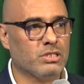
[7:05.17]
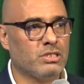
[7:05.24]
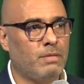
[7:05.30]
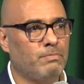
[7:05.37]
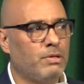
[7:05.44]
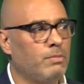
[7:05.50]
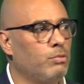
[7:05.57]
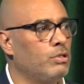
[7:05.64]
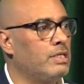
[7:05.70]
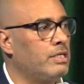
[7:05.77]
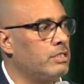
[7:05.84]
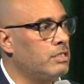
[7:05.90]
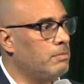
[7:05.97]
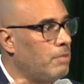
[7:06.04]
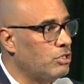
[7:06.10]
Some people
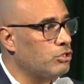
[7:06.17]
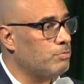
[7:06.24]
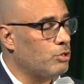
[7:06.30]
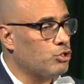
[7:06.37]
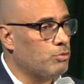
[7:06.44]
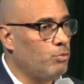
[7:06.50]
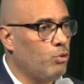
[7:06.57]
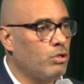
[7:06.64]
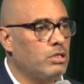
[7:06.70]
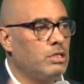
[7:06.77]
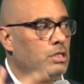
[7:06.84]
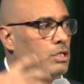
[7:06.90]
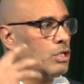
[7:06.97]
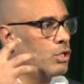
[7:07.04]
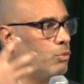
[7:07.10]
learn much, much more
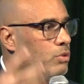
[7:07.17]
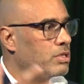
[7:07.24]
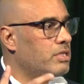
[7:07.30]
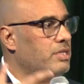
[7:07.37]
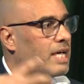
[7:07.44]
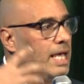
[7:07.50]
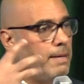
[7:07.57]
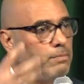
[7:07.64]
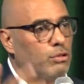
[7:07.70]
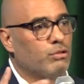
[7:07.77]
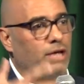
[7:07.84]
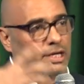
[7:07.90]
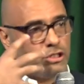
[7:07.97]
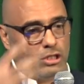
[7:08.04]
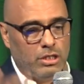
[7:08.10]
when they're able to
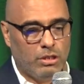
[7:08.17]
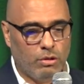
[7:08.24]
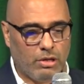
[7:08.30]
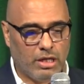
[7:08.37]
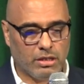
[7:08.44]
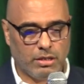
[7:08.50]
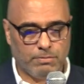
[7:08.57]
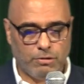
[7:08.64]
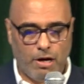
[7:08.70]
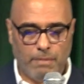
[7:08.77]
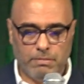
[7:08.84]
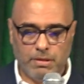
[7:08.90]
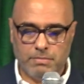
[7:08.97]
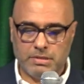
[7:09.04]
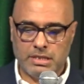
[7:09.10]
actually look at the
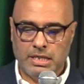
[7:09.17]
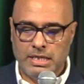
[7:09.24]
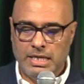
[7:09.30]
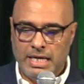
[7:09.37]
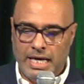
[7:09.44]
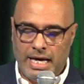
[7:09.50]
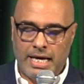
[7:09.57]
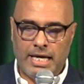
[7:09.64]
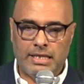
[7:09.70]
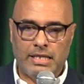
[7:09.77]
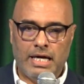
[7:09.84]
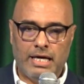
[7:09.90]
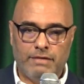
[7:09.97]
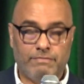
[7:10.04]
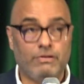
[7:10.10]
problems
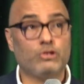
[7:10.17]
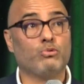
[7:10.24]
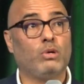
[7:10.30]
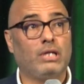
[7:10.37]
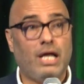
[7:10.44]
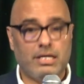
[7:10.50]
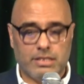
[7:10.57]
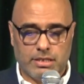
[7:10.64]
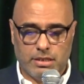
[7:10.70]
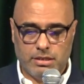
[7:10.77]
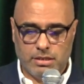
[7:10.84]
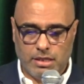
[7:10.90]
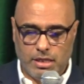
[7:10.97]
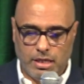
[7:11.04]
and visualize it.